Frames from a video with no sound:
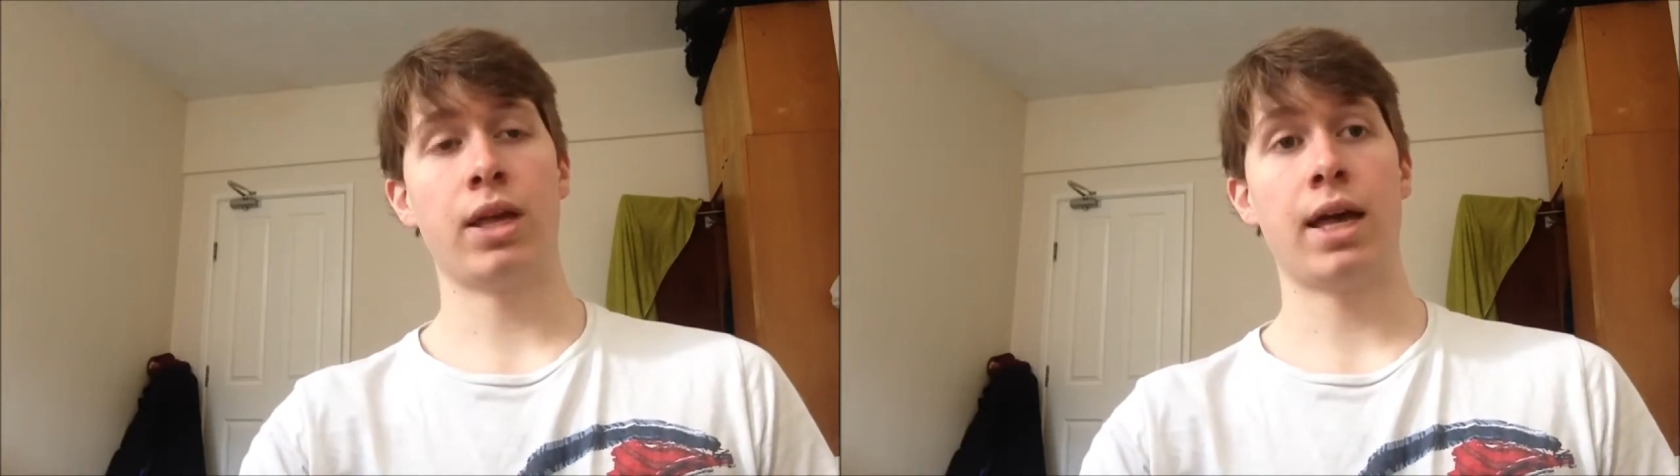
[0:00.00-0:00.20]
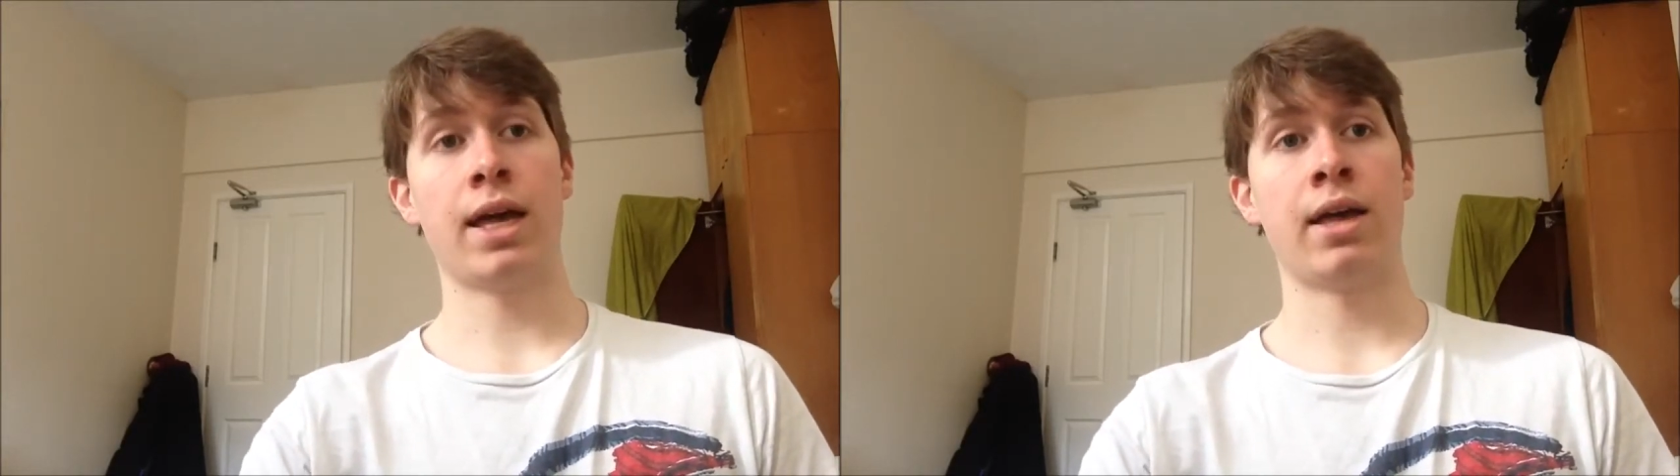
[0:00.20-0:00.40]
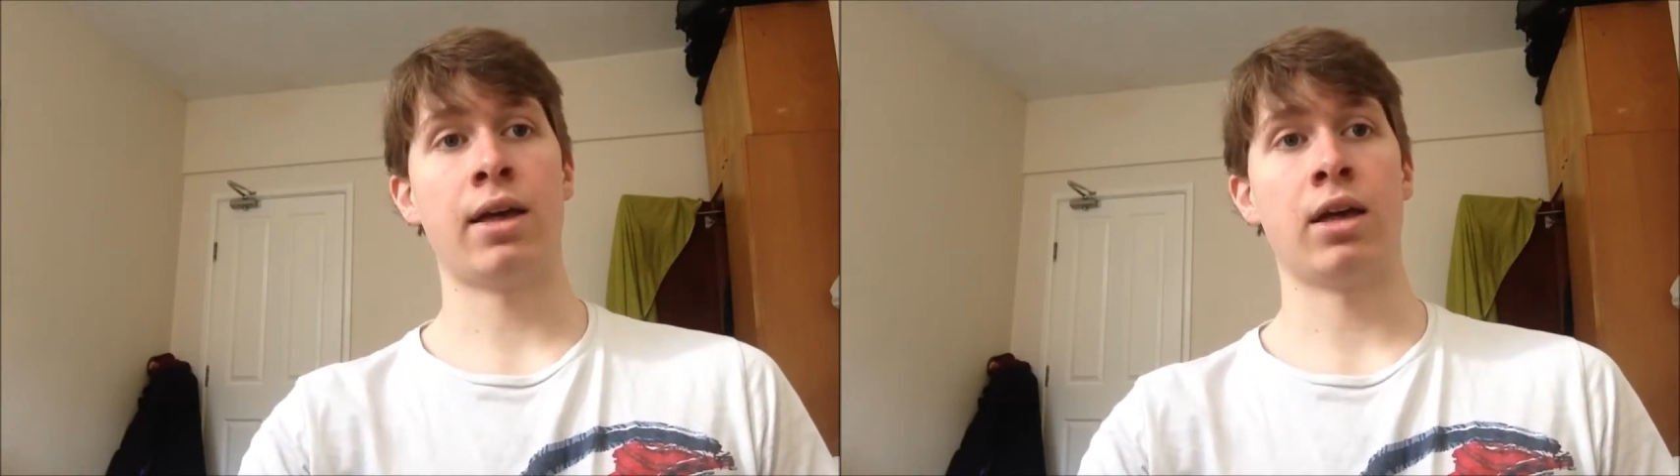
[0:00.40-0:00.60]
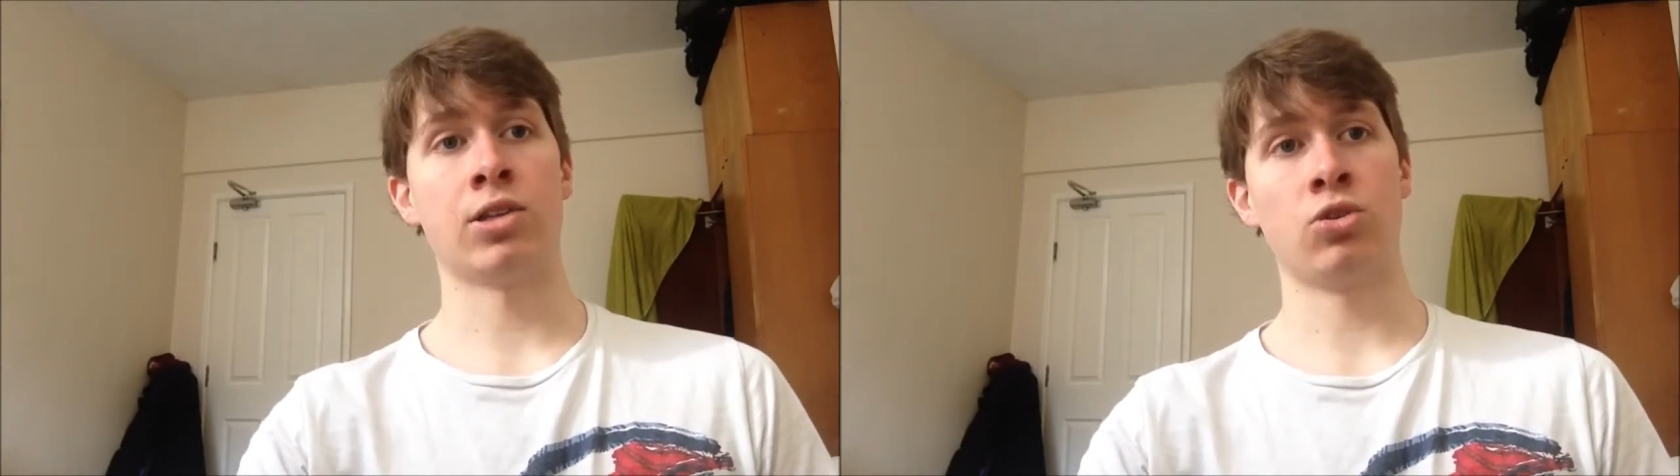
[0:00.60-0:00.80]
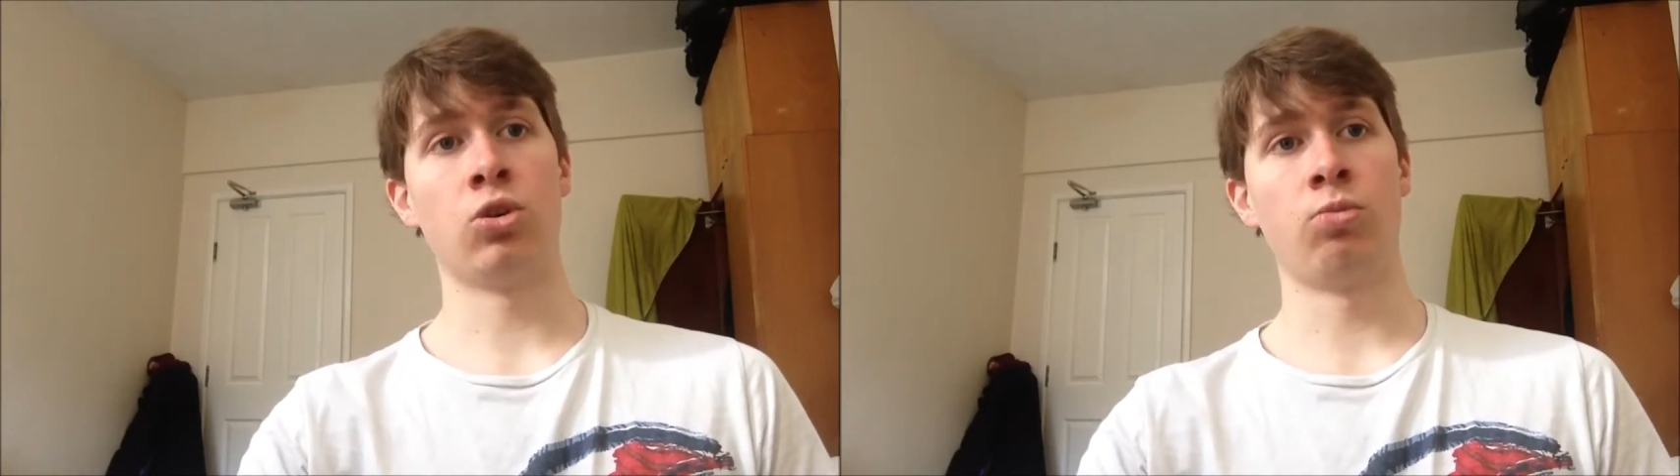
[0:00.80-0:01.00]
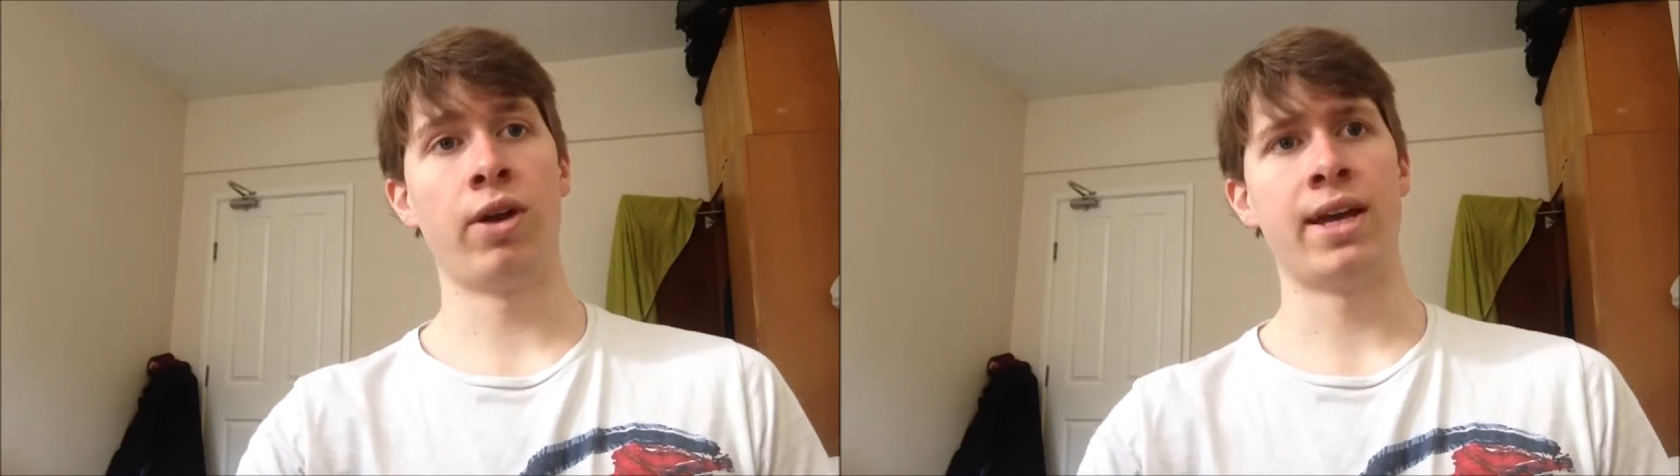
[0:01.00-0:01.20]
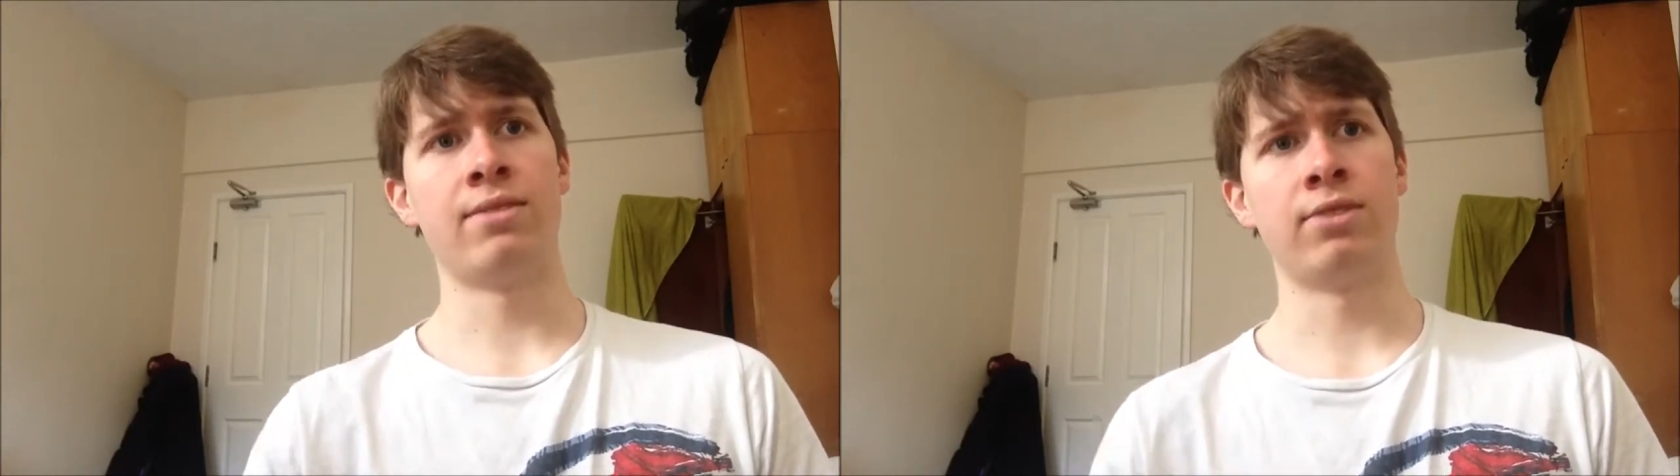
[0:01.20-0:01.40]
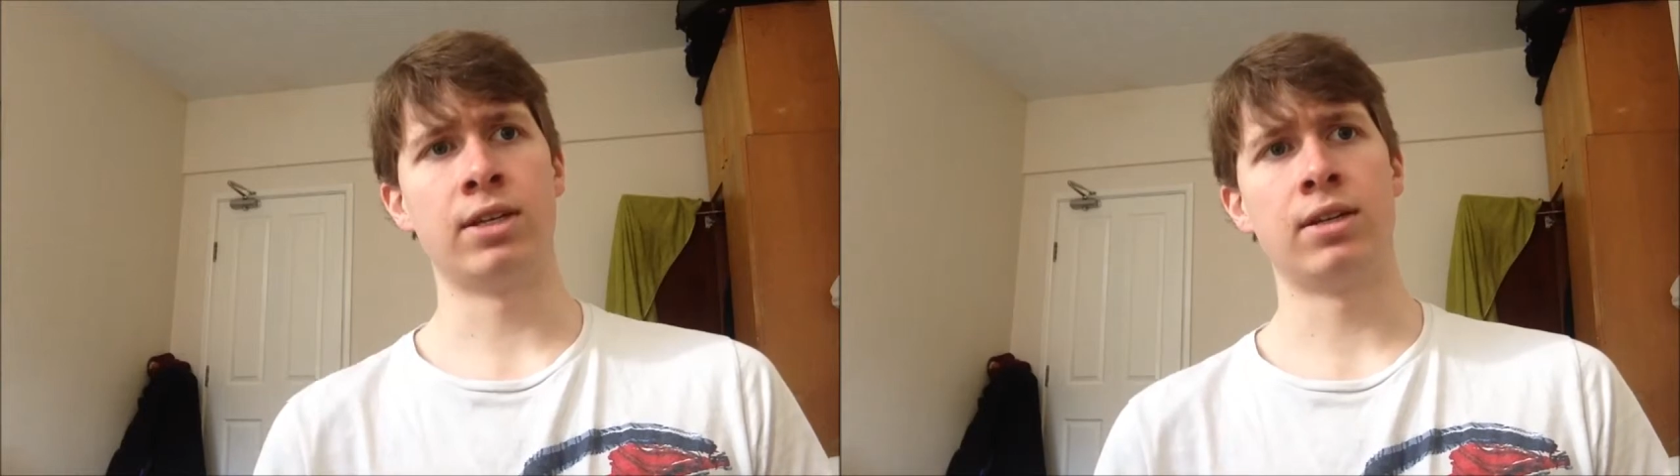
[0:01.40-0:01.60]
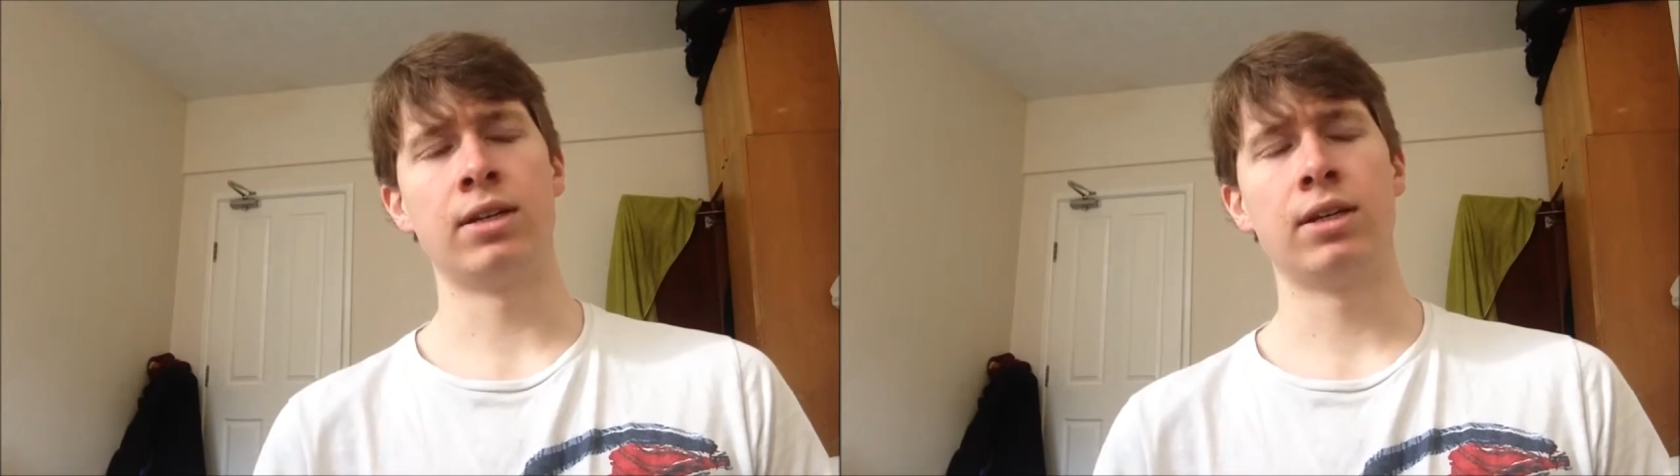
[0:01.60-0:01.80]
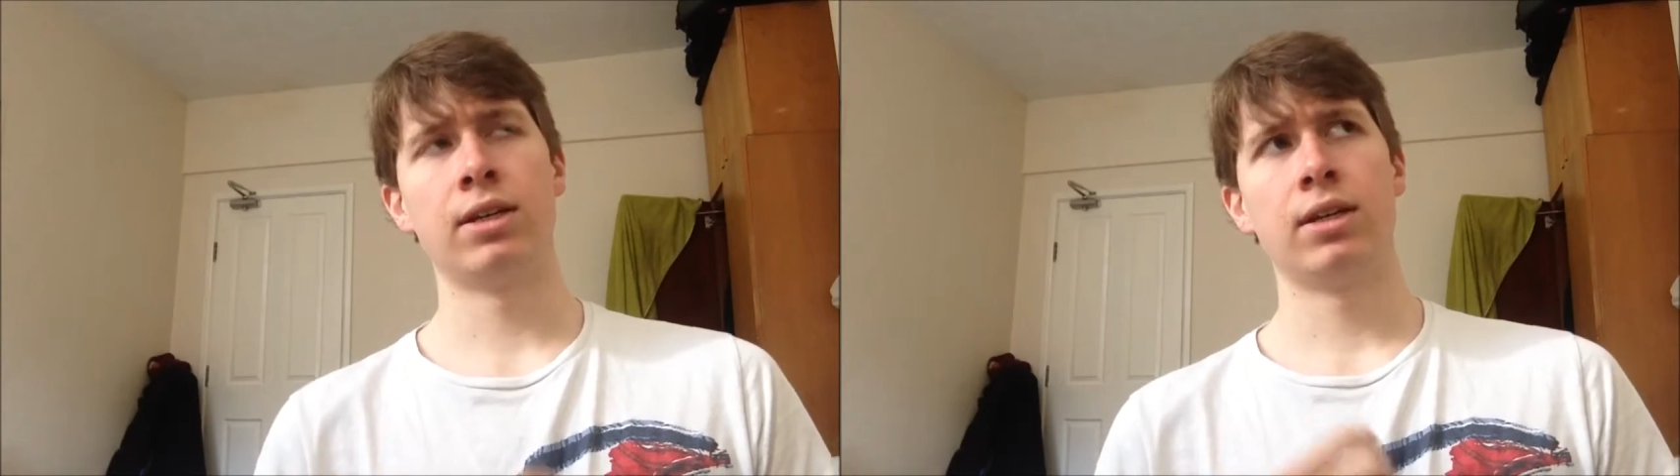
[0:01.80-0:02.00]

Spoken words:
a Storm Raven,